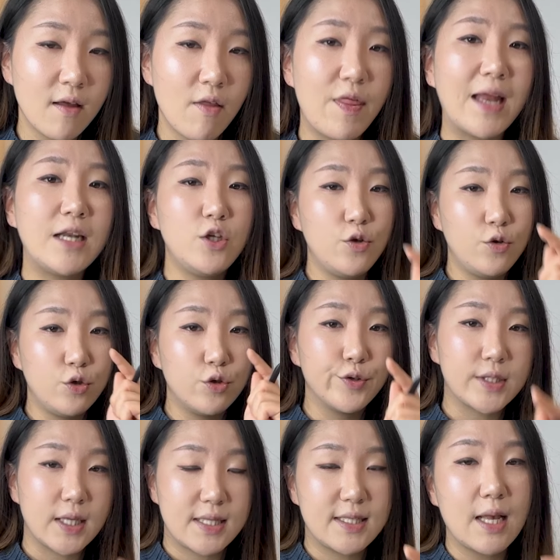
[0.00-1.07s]
then you
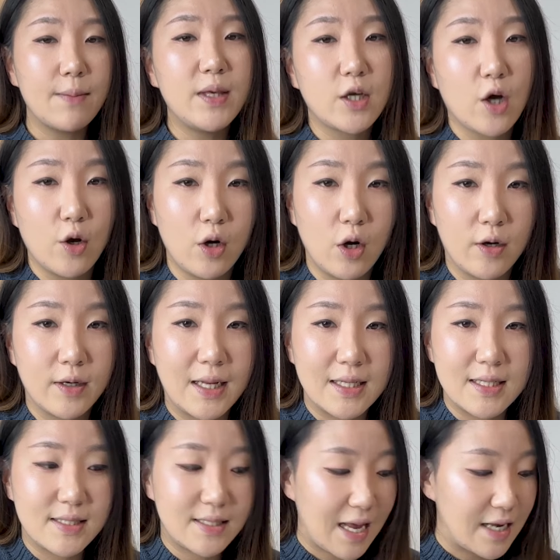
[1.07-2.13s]
use a semicolon
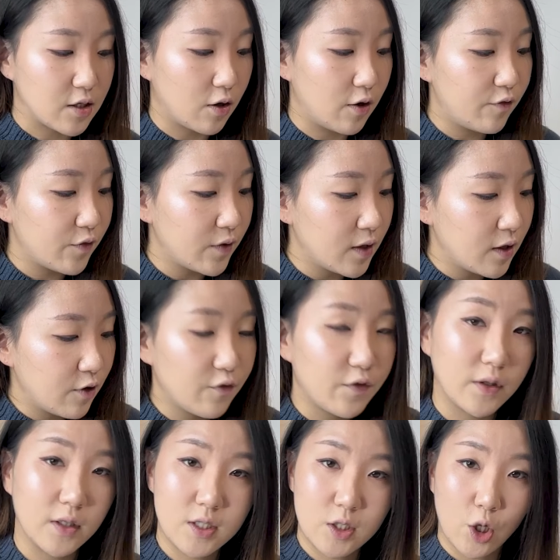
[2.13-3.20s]
instead of
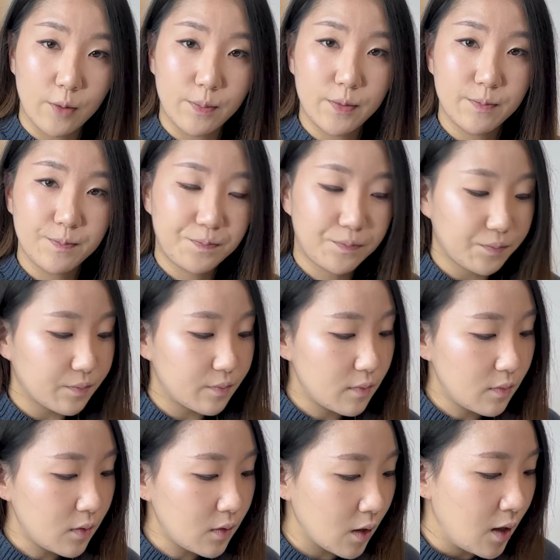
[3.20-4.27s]
full stop.
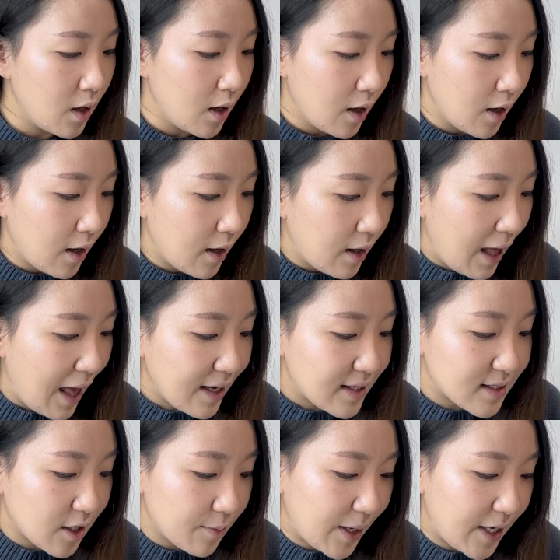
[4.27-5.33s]

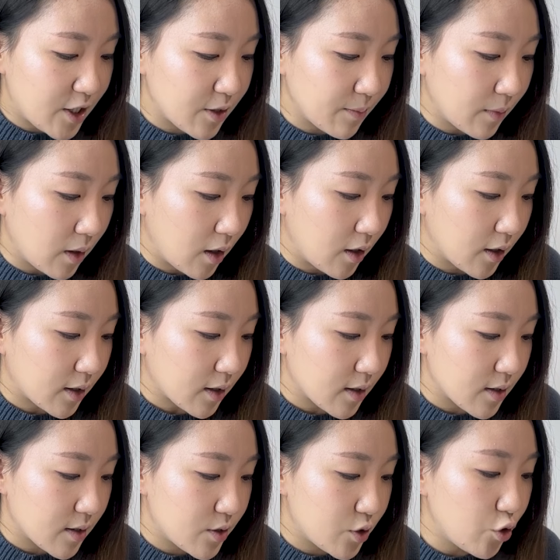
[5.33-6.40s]
Exclamation mark,
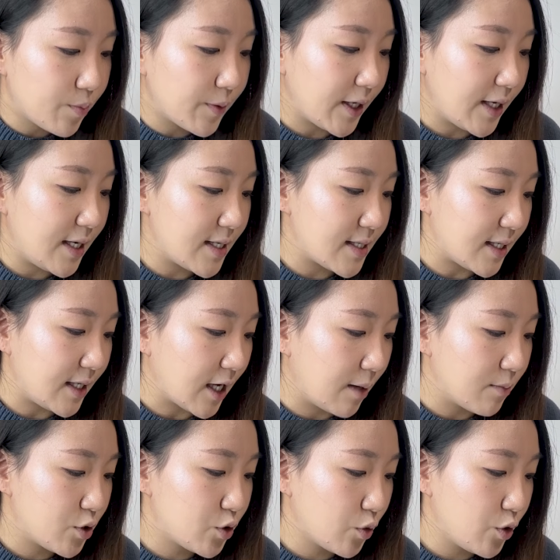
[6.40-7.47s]
super easy.
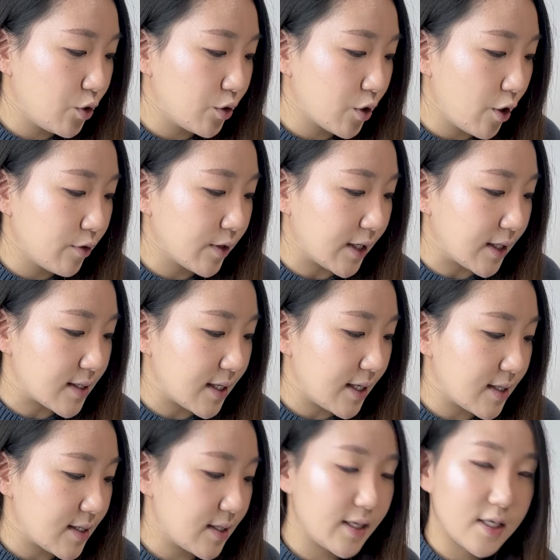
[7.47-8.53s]
I'm sure you know this.
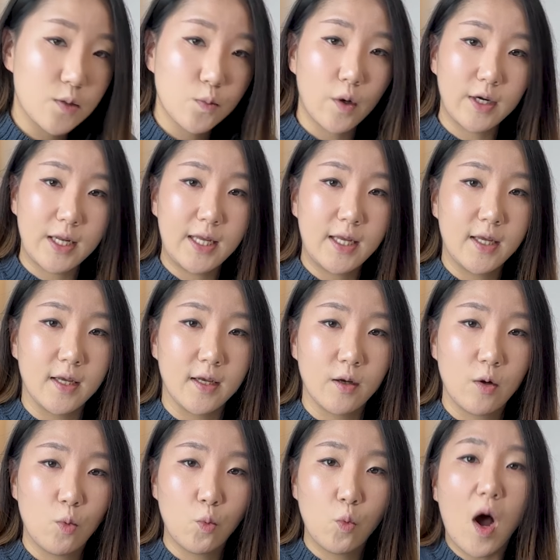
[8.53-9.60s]
It's this one here.
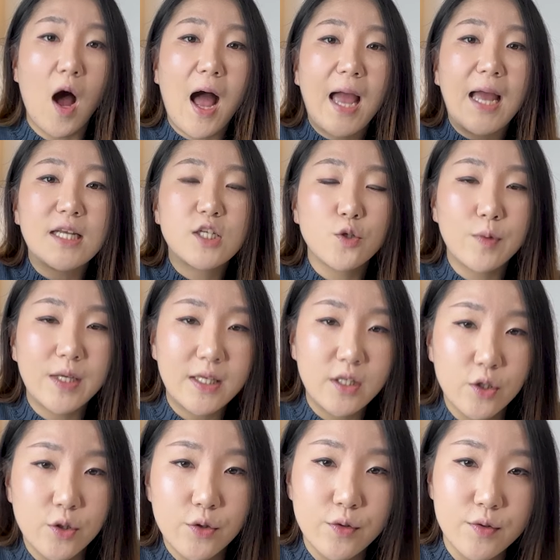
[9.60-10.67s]
Why do we
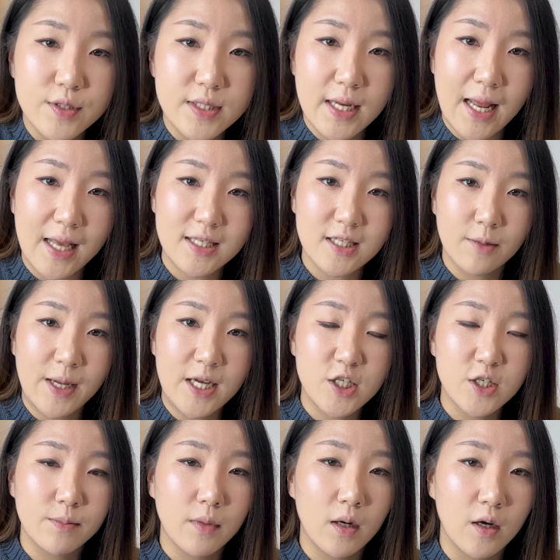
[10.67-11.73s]
use an
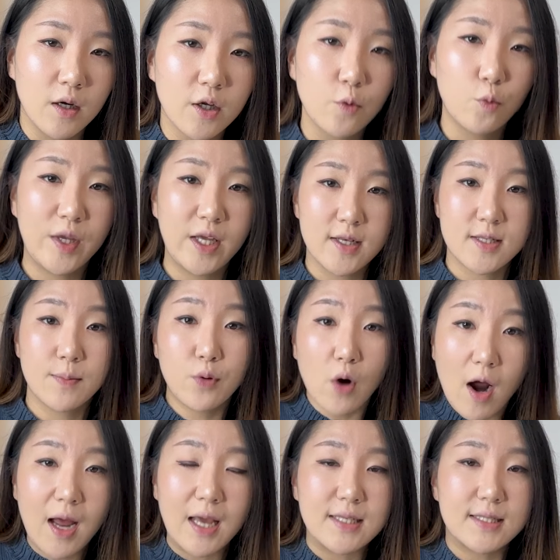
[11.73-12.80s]
exclamation mark? We are
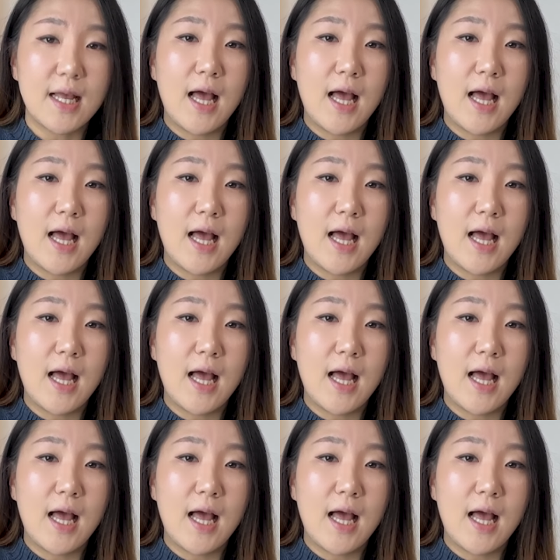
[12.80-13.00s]
surprised.